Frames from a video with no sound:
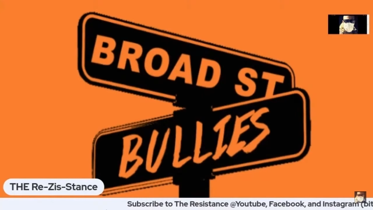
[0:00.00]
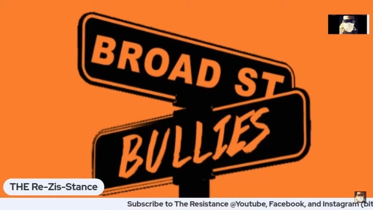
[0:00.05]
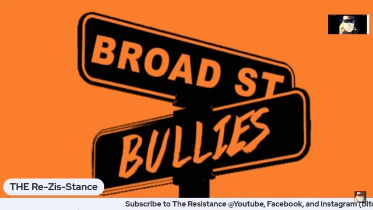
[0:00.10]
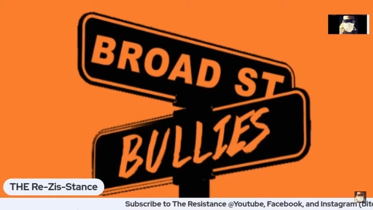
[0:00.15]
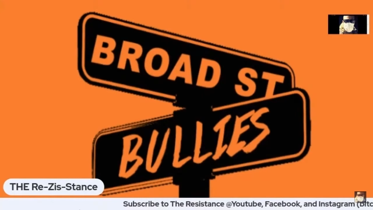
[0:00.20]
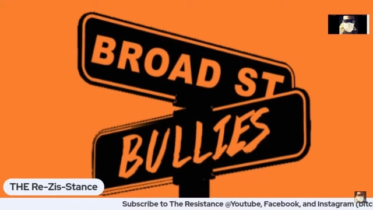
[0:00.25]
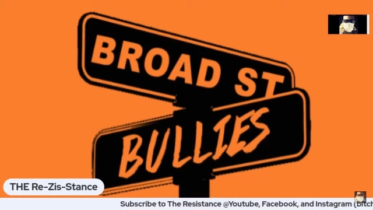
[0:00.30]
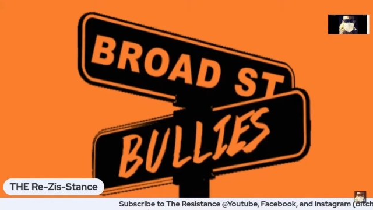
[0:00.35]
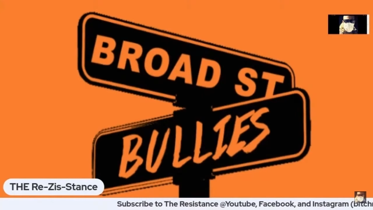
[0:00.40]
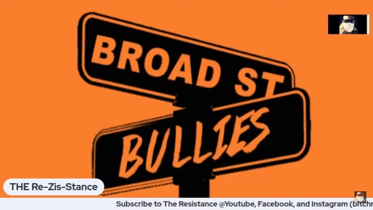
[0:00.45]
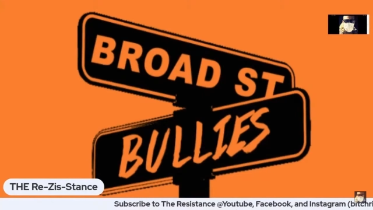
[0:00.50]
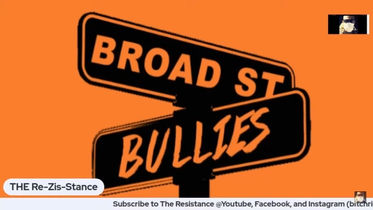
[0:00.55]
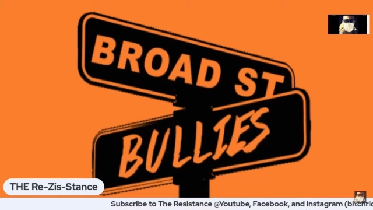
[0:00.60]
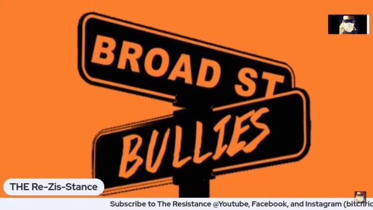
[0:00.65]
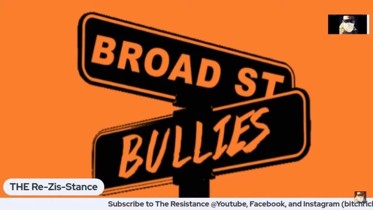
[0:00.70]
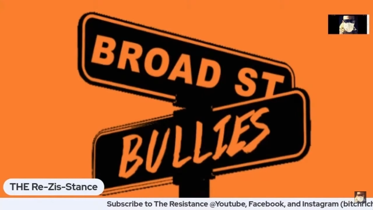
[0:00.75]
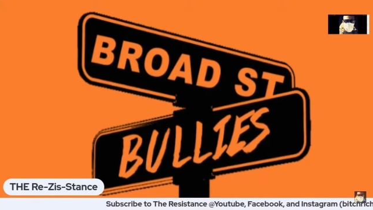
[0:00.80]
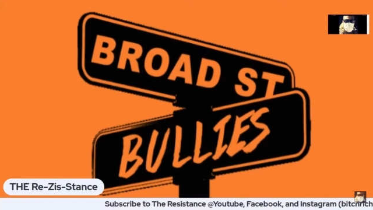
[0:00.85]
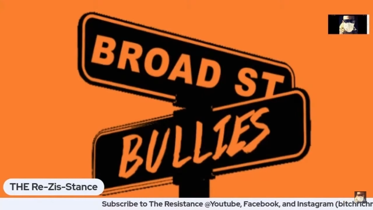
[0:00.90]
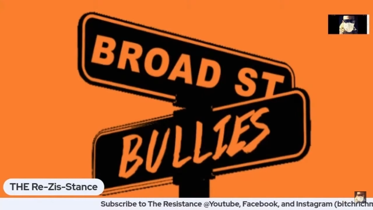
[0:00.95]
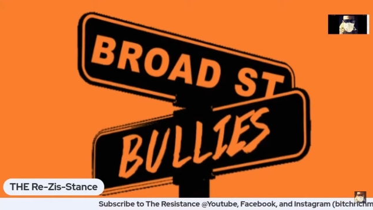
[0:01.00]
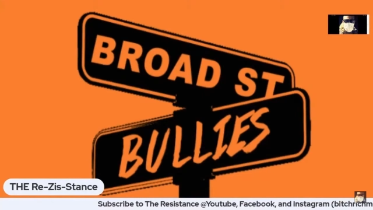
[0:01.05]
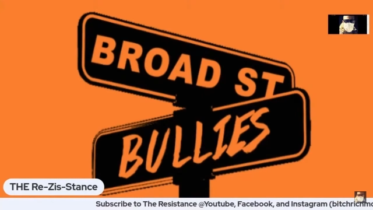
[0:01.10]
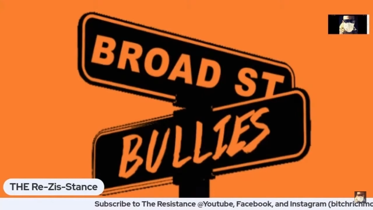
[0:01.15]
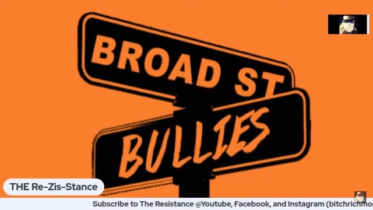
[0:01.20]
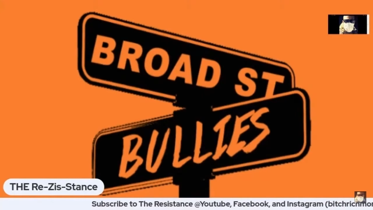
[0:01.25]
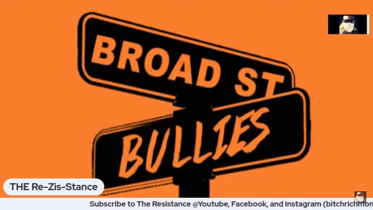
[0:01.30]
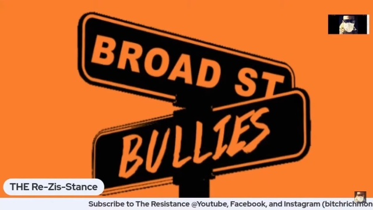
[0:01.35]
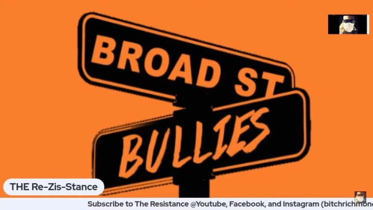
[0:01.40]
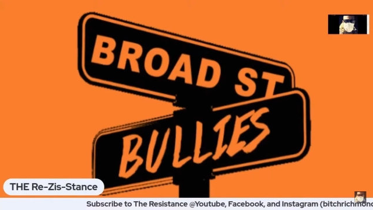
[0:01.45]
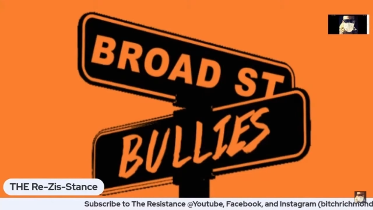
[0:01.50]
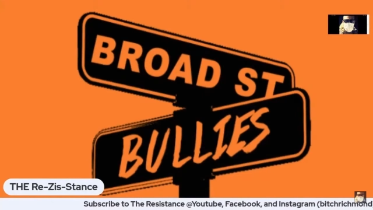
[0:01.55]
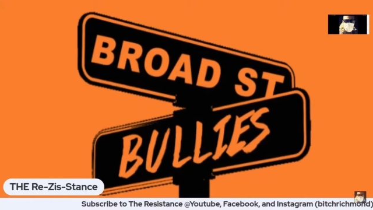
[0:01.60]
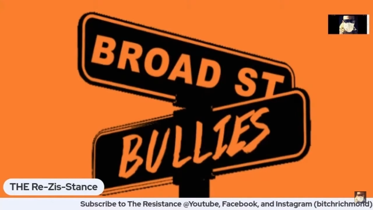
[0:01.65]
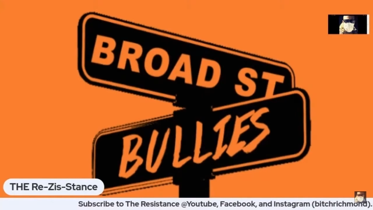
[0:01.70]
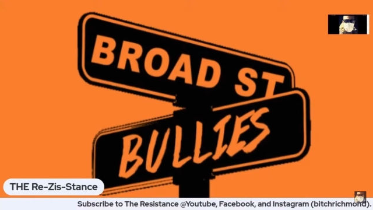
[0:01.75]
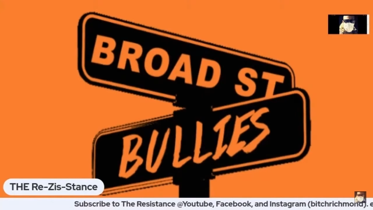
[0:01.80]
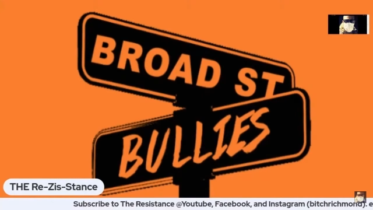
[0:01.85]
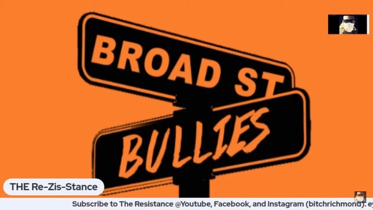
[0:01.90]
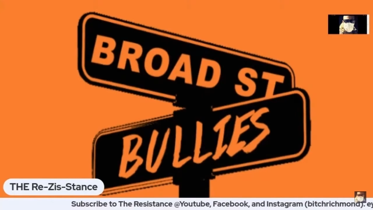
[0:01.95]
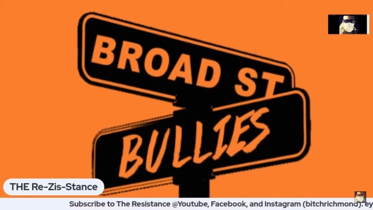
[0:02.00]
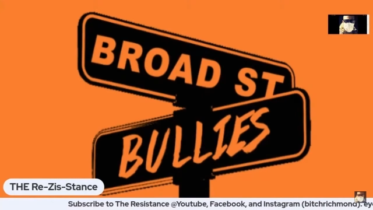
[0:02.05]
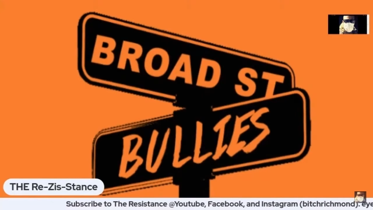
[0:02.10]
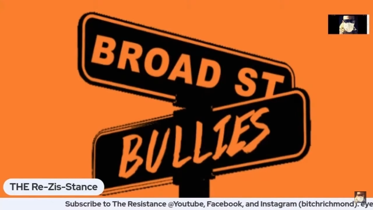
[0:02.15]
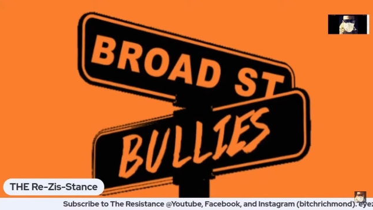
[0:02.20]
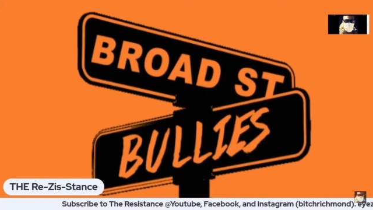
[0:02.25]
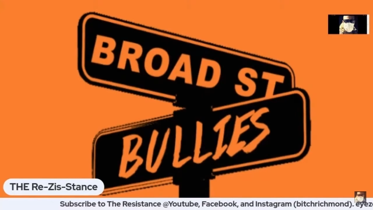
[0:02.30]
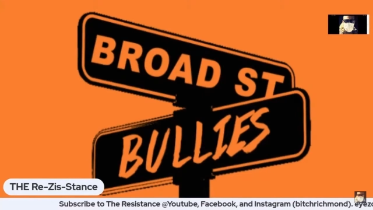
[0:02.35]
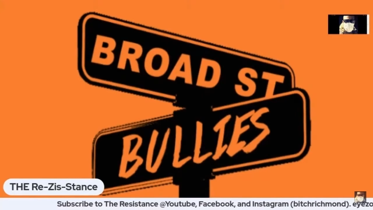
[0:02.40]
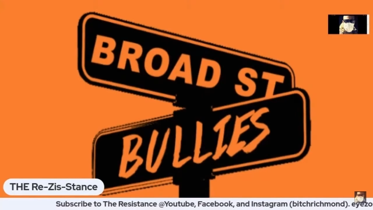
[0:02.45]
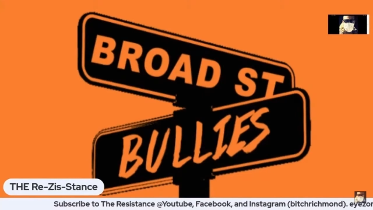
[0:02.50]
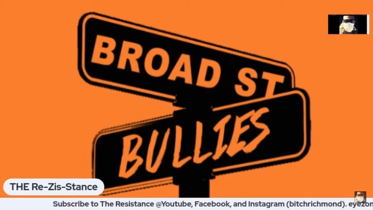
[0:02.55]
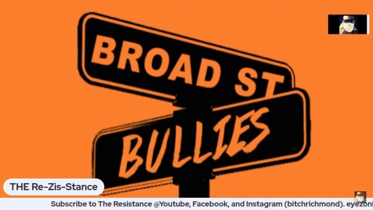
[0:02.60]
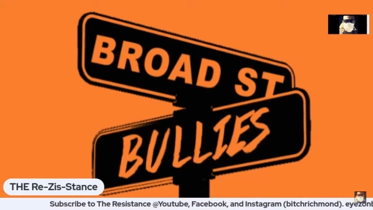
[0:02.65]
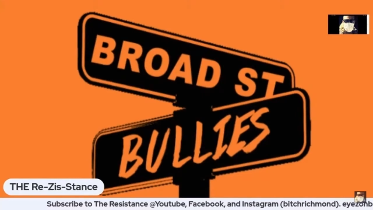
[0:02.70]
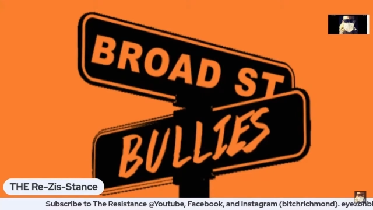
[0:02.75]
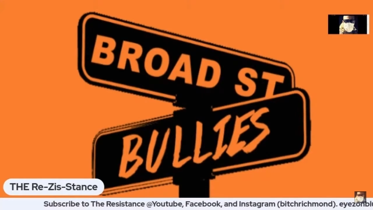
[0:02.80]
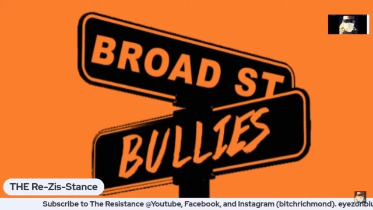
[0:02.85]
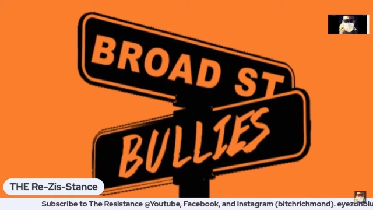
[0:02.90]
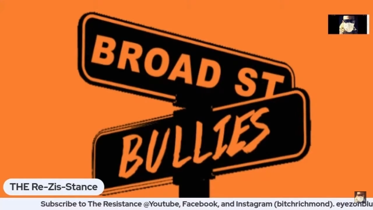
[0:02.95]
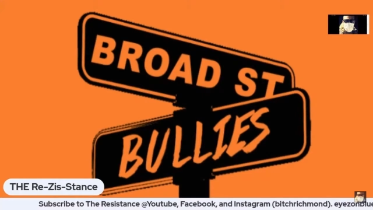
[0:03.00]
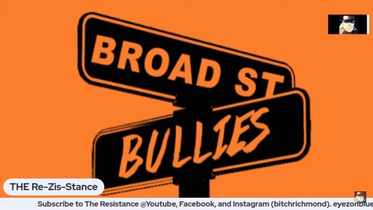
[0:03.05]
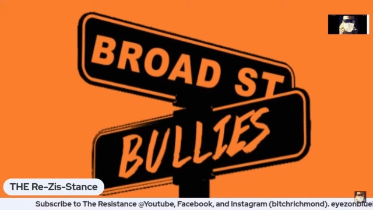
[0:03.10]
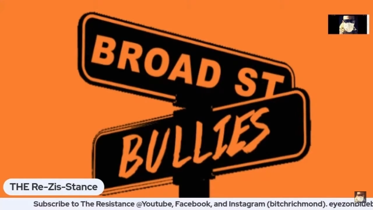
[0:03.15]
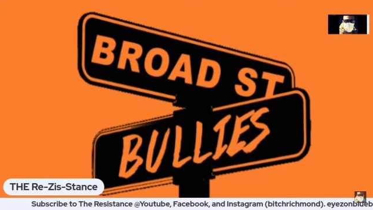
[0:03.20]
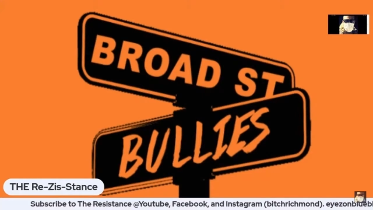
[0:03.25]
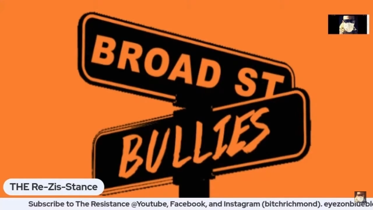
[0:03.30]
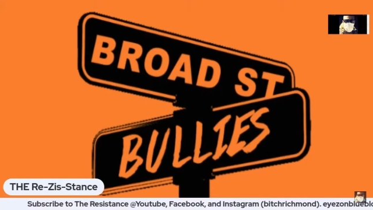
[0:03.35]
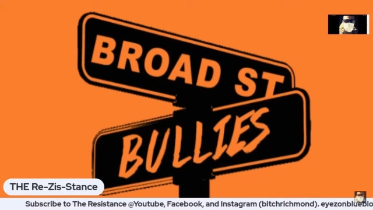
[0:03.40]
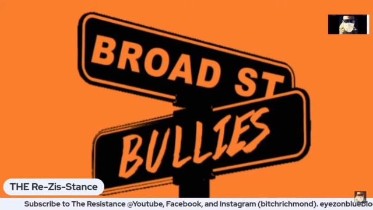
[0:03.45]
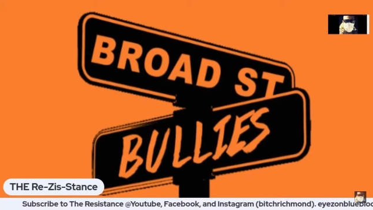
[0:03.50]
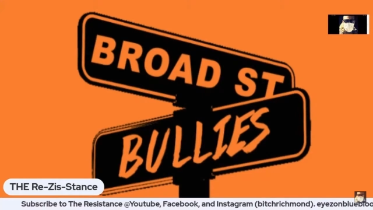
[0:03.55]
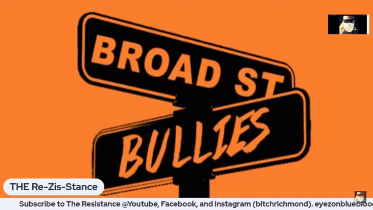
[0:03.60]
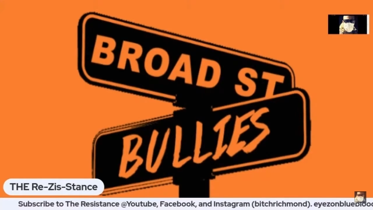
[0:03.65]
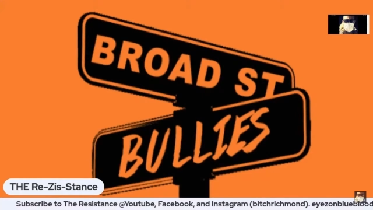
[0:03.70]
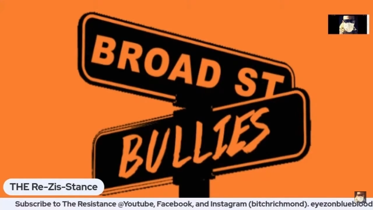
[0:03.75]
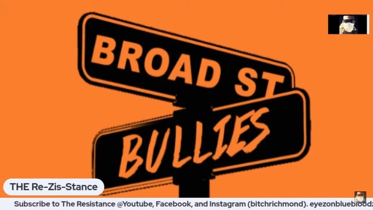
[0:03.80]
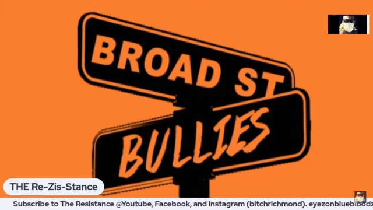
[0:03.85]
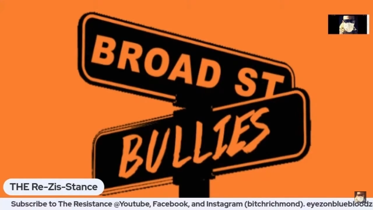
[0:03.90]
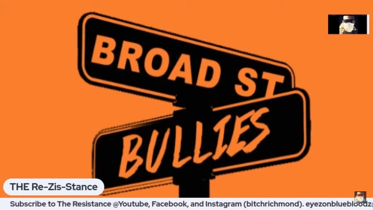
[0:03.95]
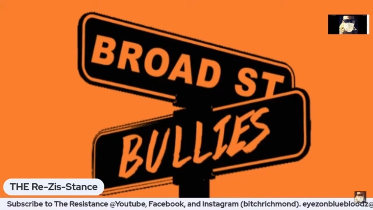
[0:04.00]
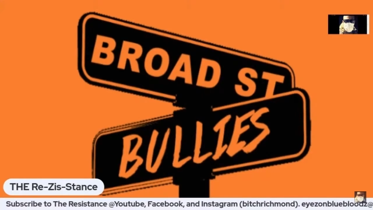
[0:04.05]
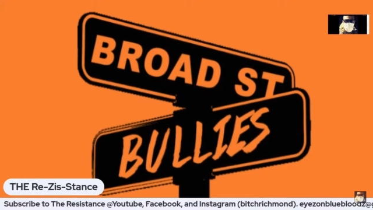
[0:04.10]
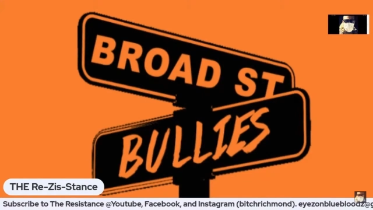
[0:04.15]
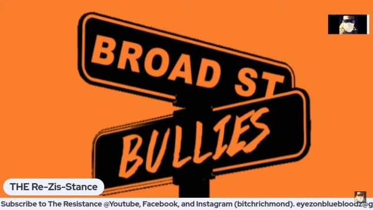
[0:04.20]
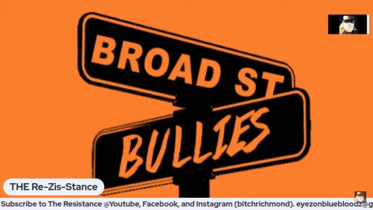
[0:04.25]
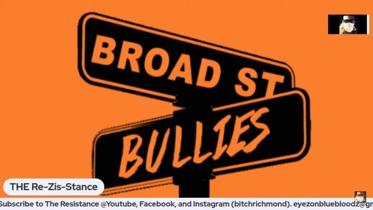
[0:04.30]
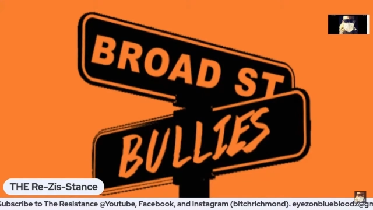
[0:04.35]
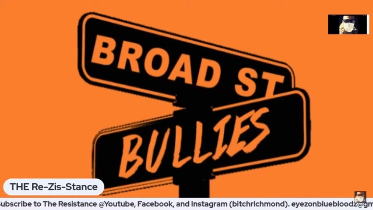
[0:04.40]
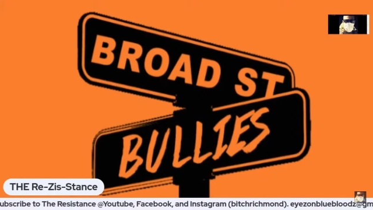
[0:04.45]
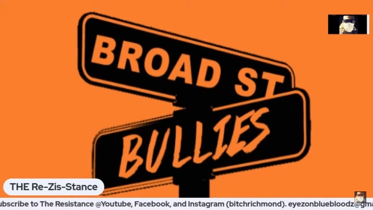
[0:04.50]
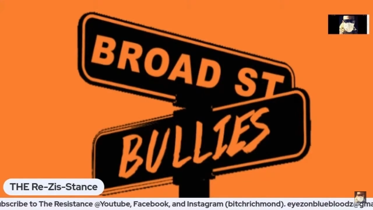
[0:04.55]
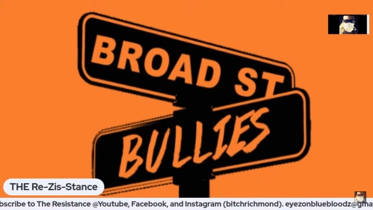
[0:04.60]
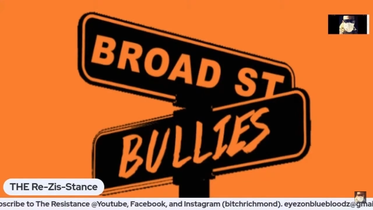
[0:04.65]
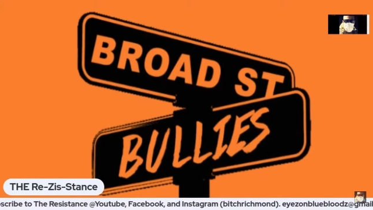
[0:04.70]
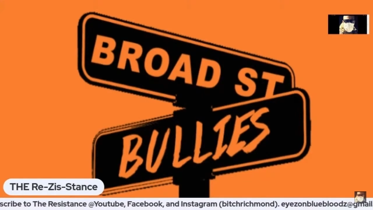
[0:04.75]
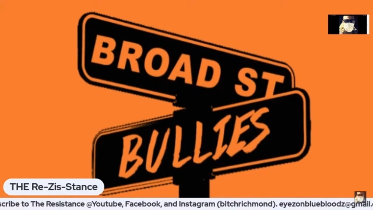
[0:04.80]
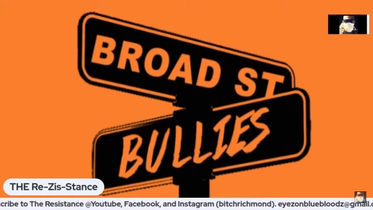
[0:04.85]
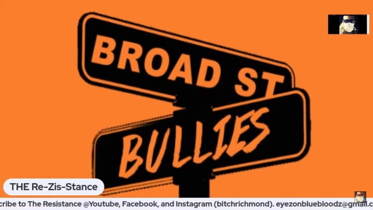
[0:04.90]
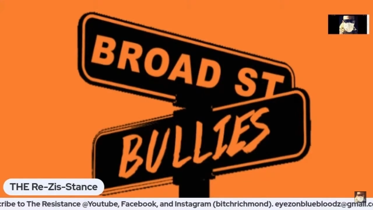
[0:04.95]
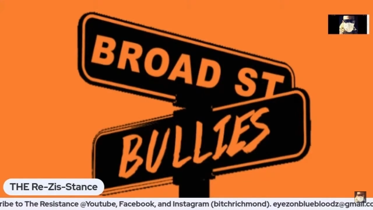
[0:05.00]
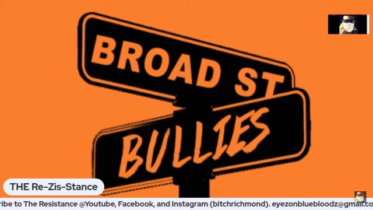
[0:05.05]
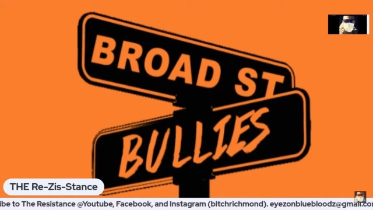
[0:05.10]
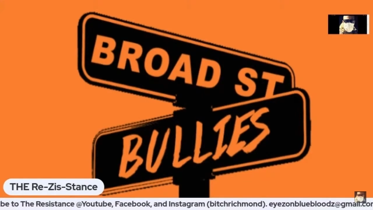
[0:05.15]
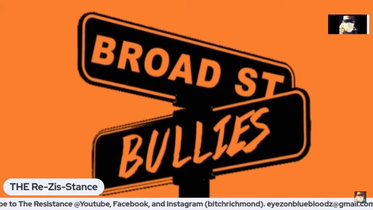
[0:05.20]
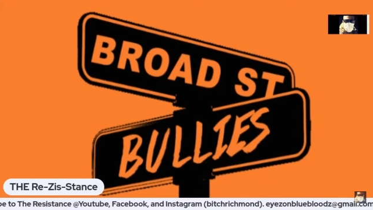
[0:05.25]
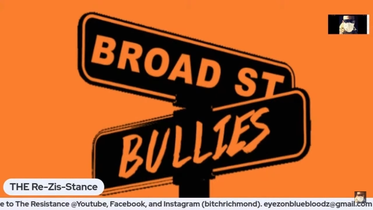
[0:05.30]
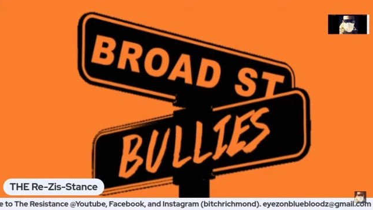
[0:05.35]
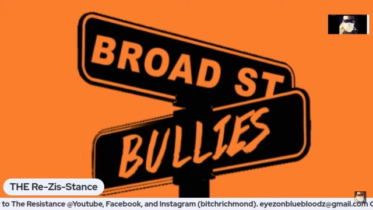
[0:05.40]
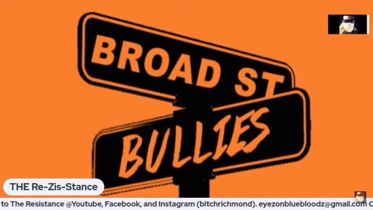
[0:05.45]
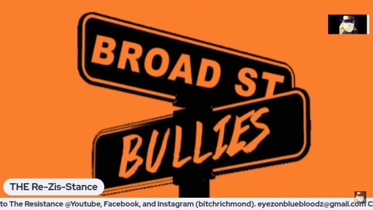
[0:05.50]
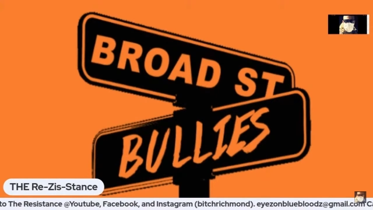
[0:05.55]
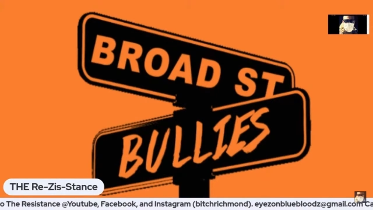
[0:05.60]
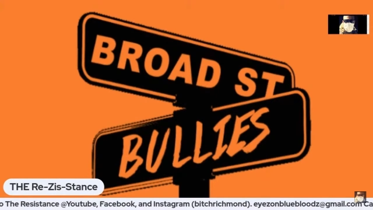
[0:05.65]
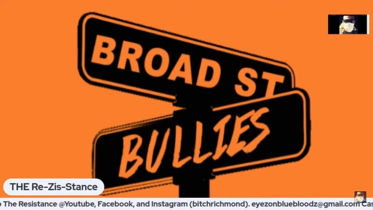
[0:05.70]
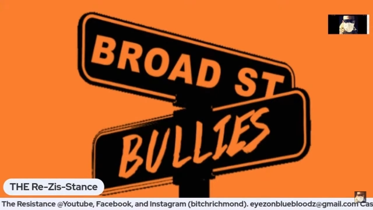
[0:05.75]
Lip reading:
(no speaker visible)